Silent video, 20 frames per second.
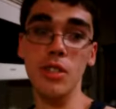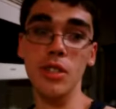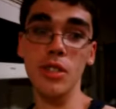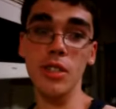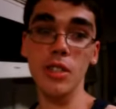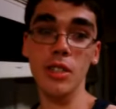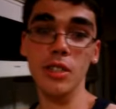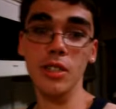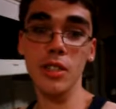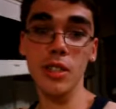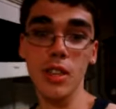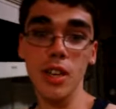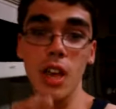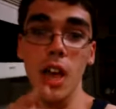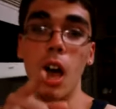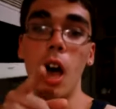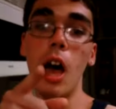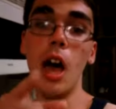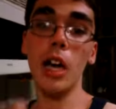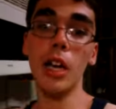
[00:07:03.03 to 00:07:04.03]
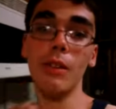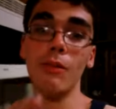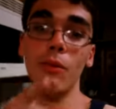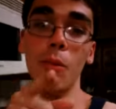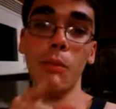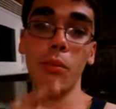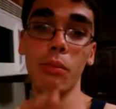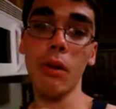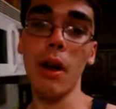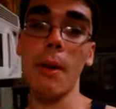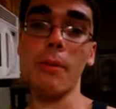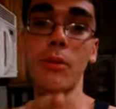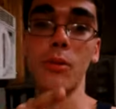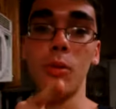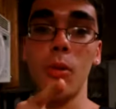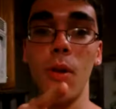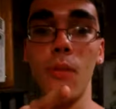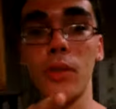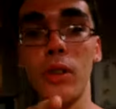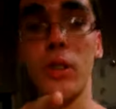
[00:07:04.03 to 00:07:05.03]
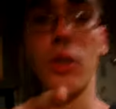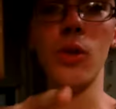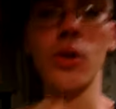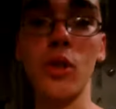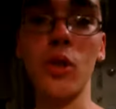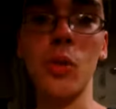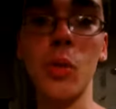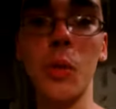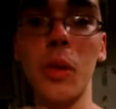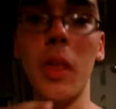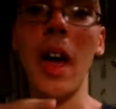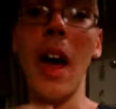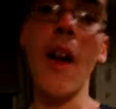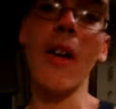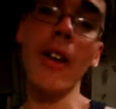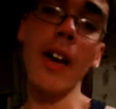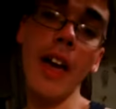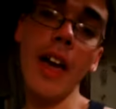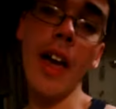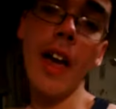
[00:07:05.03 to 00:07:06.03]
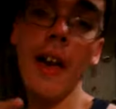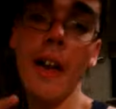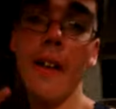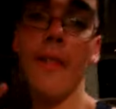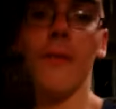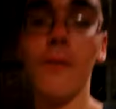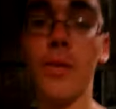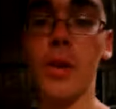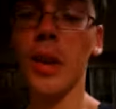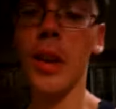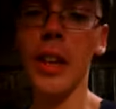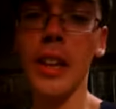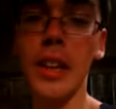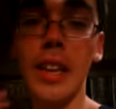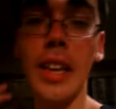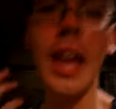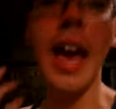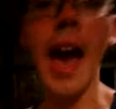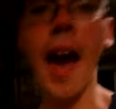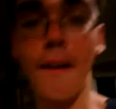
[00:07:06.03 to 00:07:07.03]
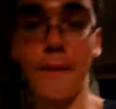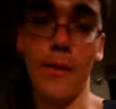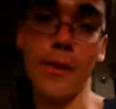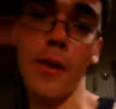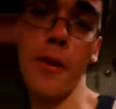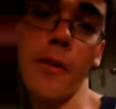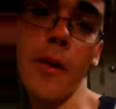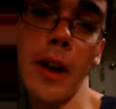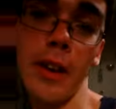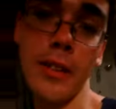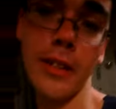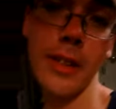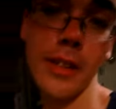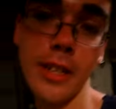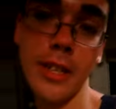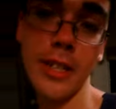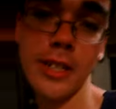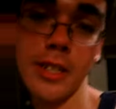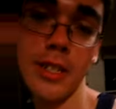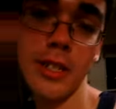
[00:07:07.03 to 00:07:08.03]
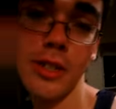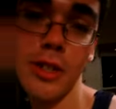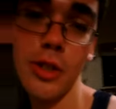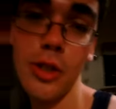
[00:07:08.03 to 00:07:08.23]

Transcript: Scream. I give you props. Whoever can do this without feeling the after effects of this.